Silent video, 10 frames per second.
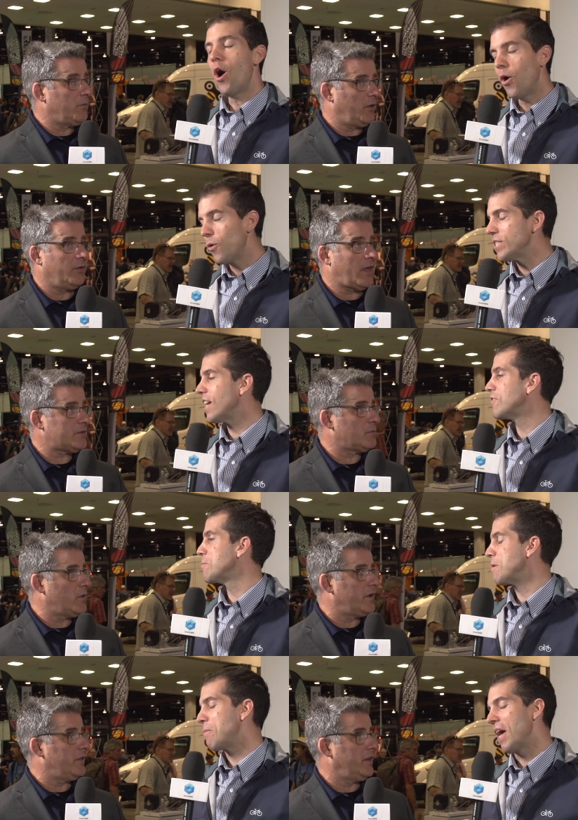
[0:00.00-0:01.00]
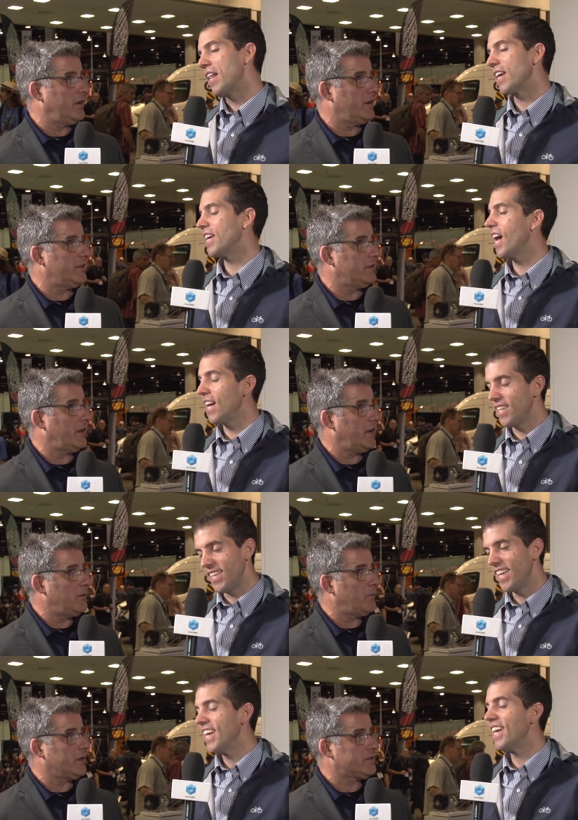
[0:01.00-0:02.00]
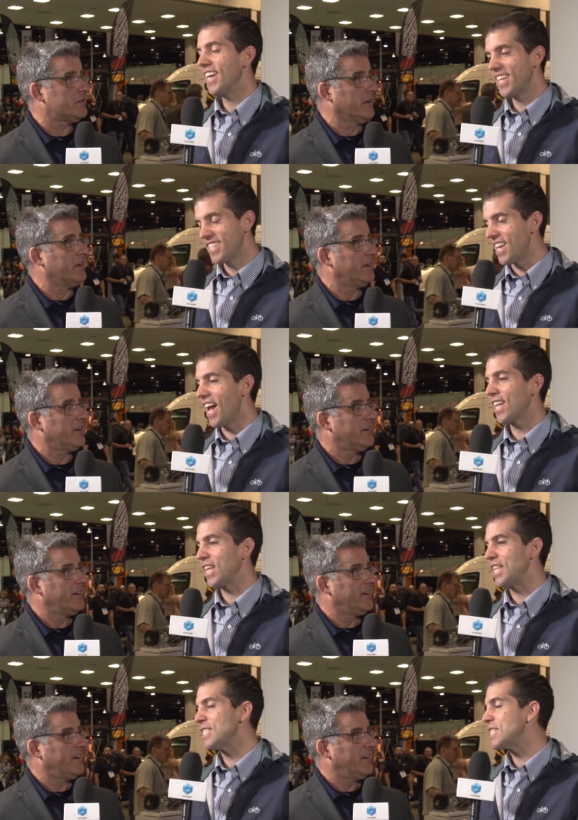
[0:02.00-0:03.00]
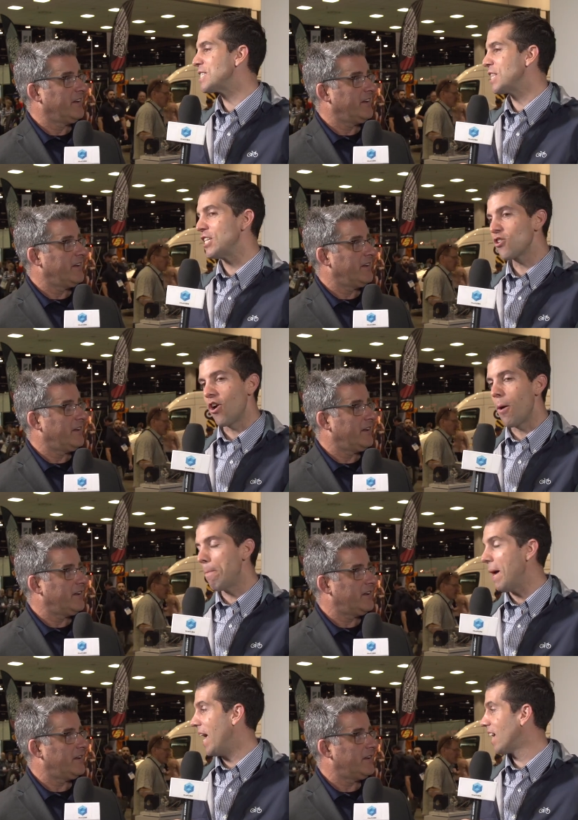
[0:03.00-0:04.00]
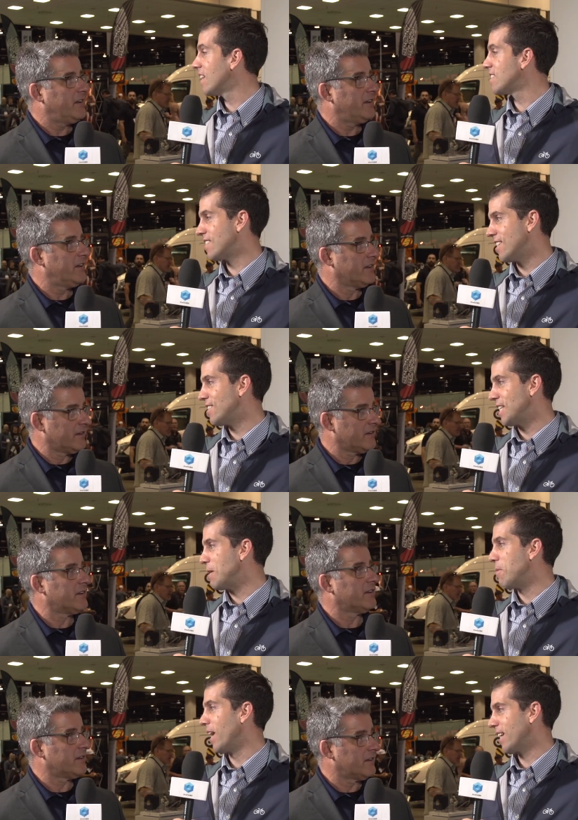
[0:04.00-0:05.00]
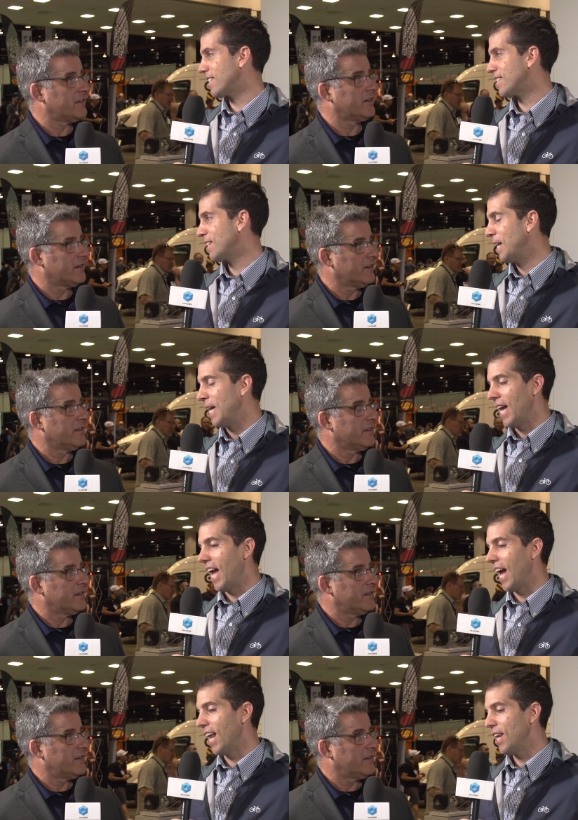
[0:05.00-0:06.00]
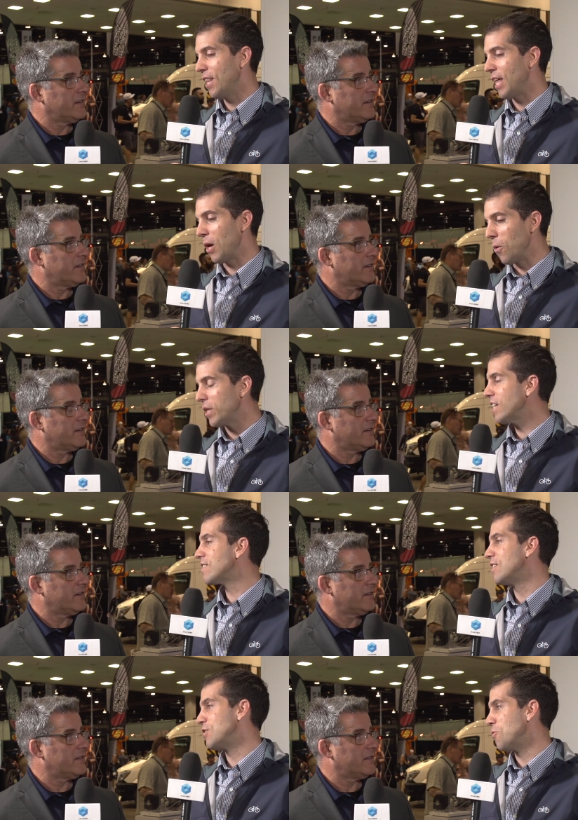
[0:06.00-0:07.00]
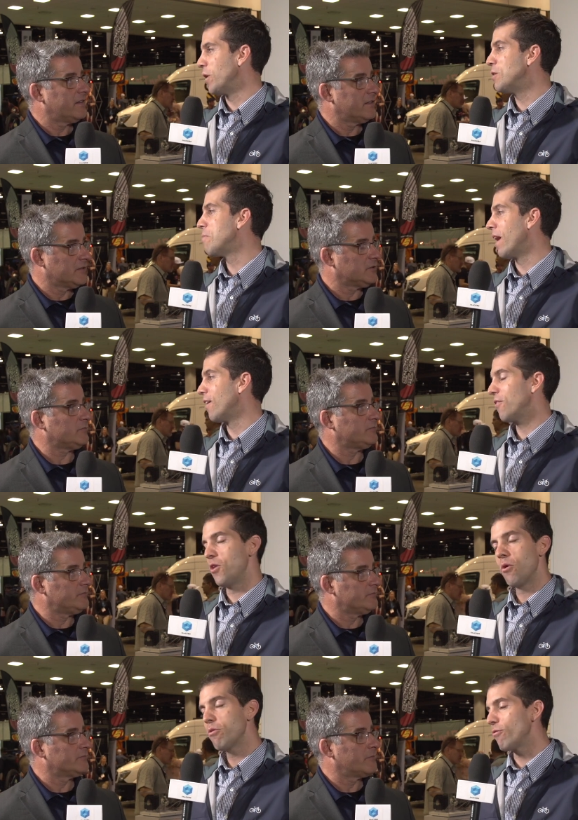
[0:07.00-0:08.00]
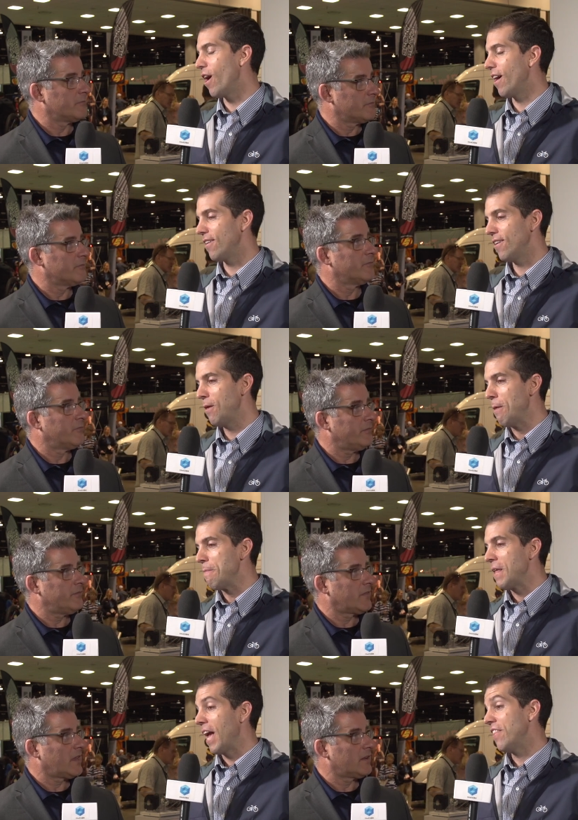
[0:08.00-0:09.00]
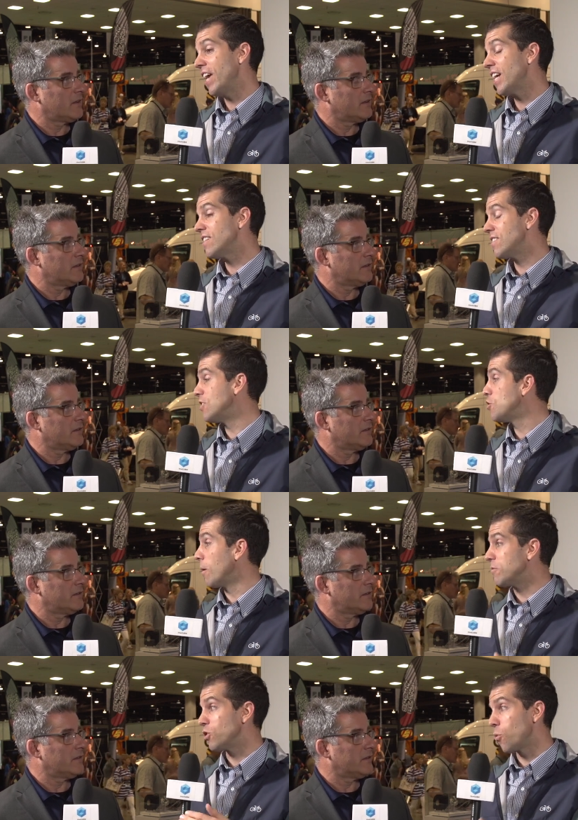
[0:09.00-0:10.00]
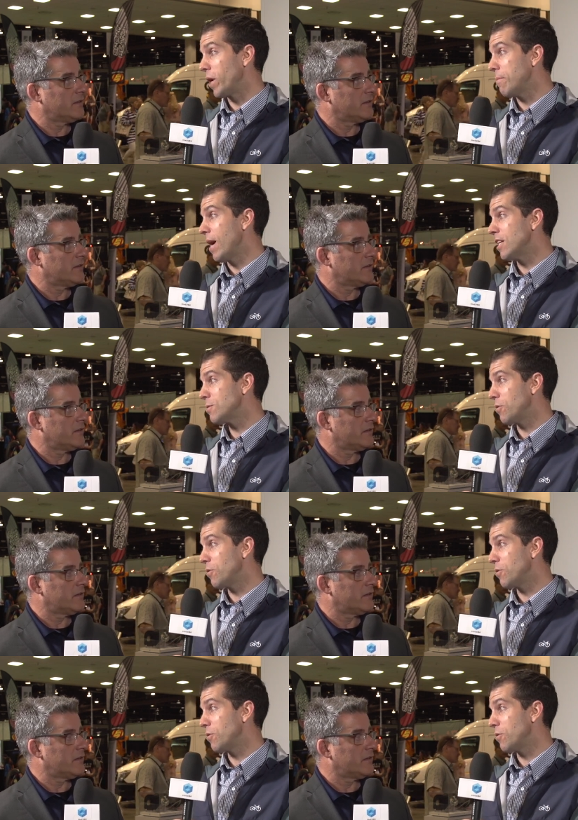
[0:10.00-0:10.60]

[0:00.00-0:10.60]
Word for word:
Speaker 1: always have to be pedaling. Yeah, the data inputs. Exactly. These are all pedal assist e-bikes, and they only assist you when you pedal, no throttle, and they can assist you up to 20 miles